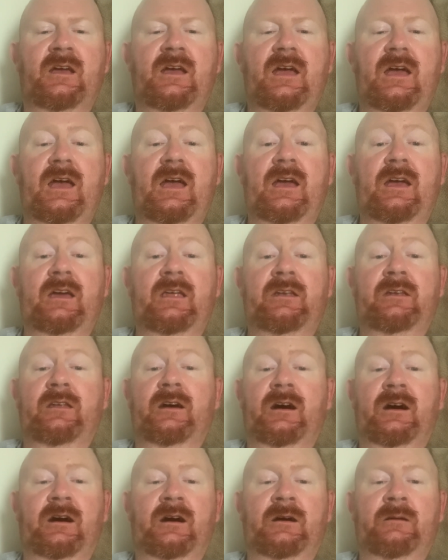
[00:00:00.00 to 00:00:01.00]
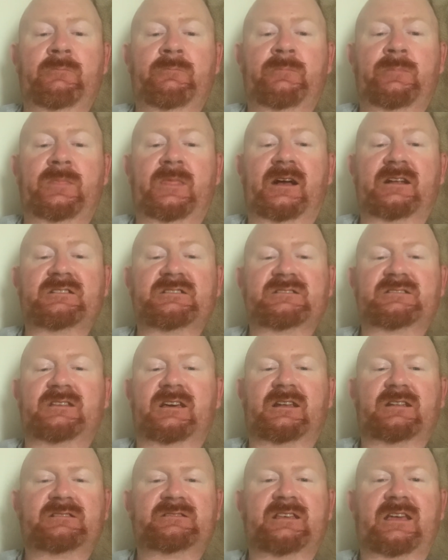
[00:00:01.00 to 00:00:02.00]
And um, I just got
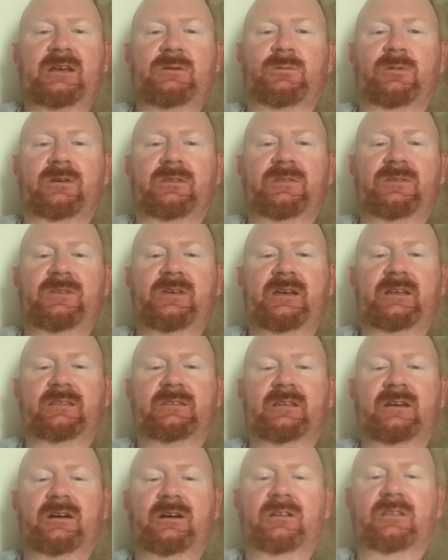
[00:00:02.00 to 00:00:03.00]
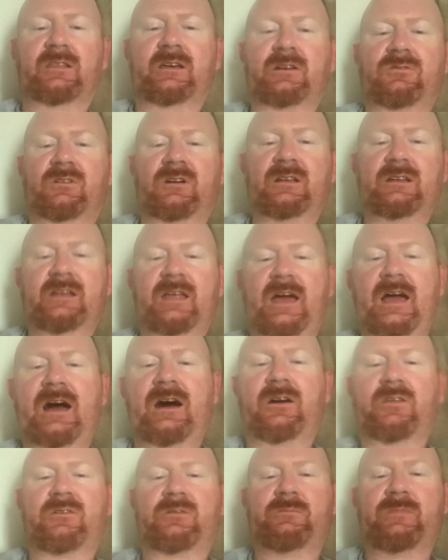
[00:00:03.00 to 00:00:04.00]
to say one thing, though. Like, right
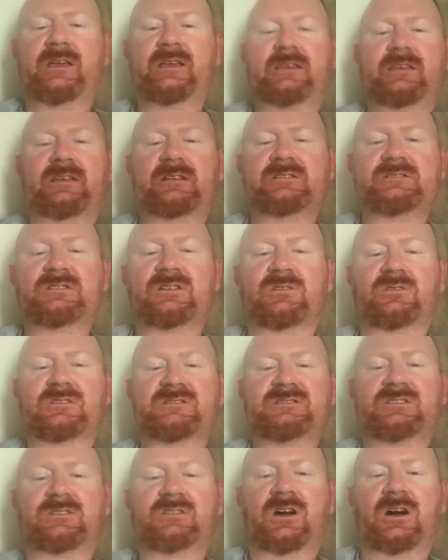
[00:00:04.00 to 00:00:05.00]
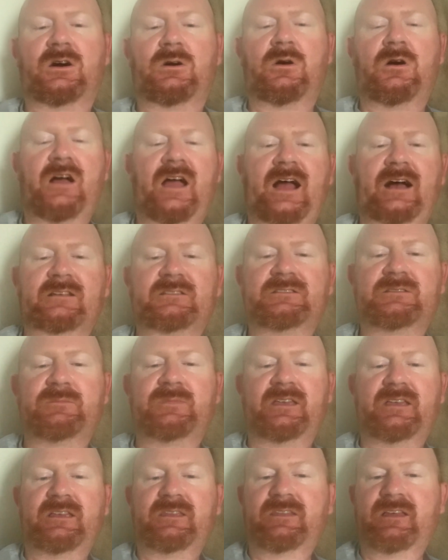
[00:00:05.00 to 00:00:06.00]
now, they're making Solo Sikoa out to
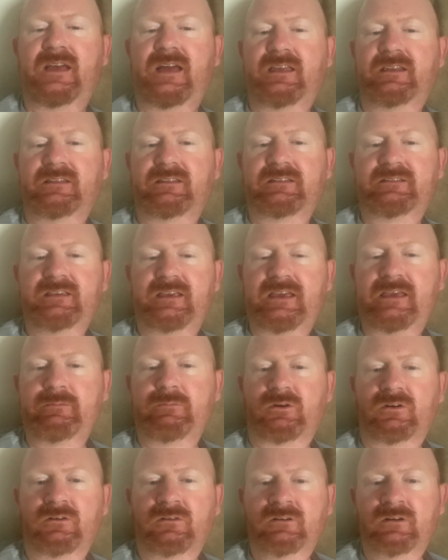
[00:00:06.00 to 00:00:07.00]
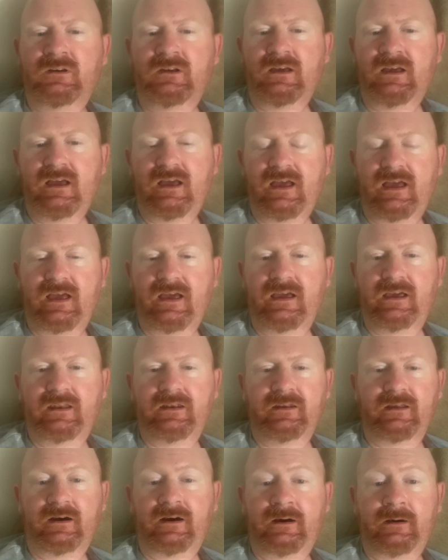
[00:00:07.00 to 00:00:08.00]
be the head of the table
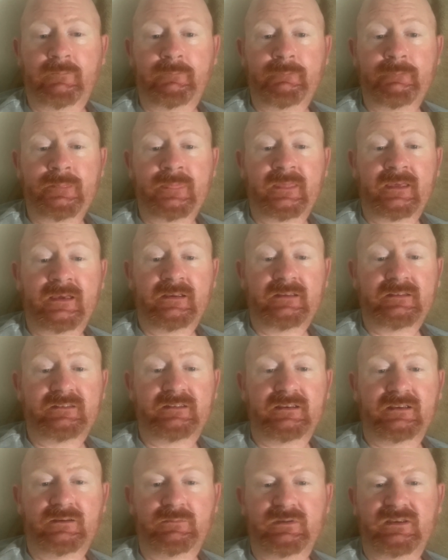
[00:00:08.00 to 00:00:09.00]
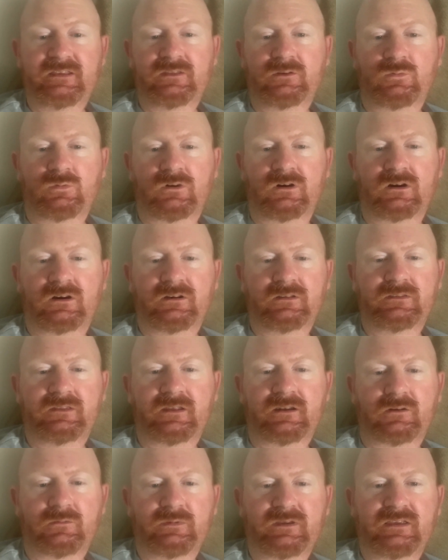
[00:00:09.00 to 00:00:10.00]
and um, to be the one
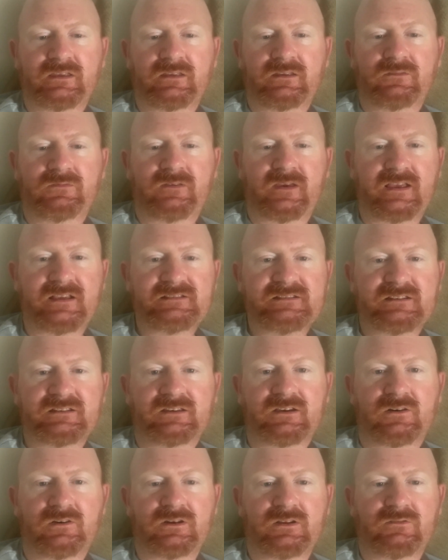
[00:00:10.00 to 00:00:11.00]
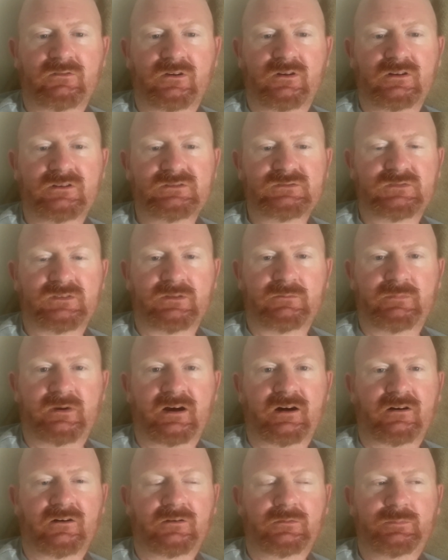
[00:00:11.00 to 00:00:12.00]
that'll be facing Cody Rhodes for the
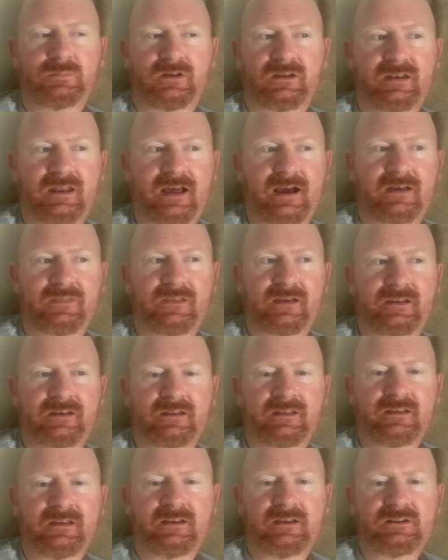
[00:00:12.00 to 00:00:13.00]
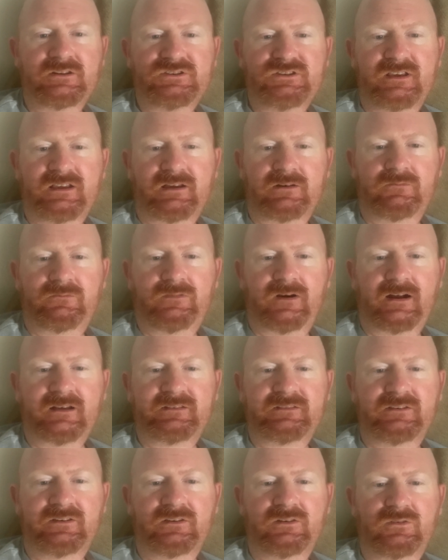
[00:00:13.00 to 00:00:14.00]
belt. But now that Jacob
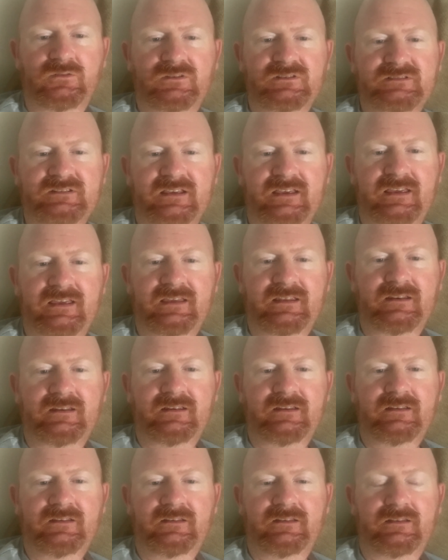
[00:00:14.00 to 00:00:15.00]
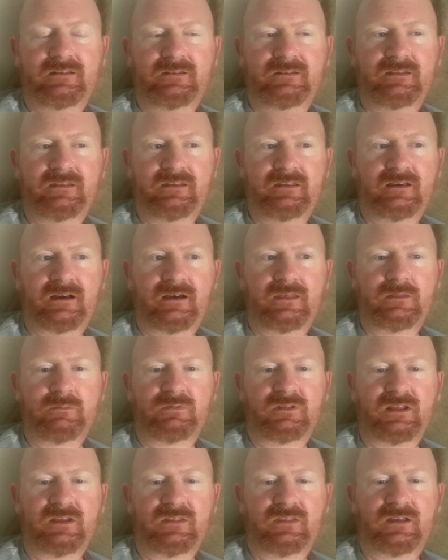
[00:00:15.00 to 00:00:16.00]
Fatu is in the, uh, the
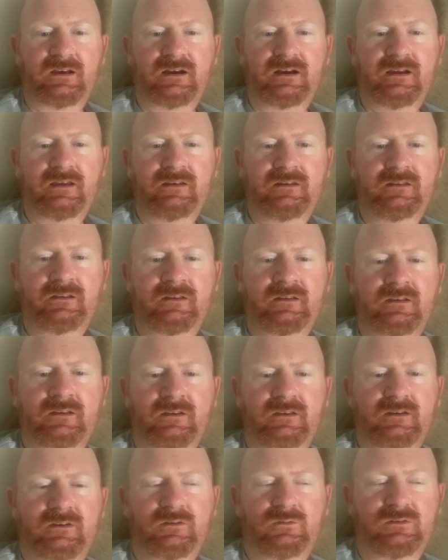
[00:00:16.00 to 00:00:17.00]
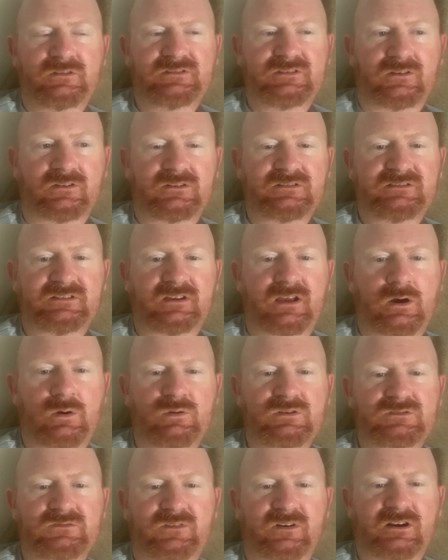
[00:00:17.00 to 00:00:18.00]
bloodline, Solo
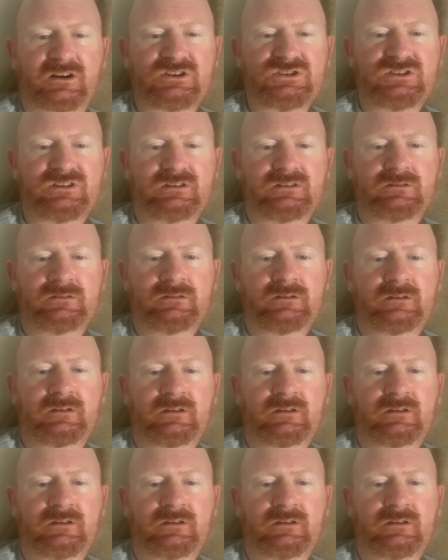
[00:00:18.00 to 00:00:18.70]
Sikoa's version,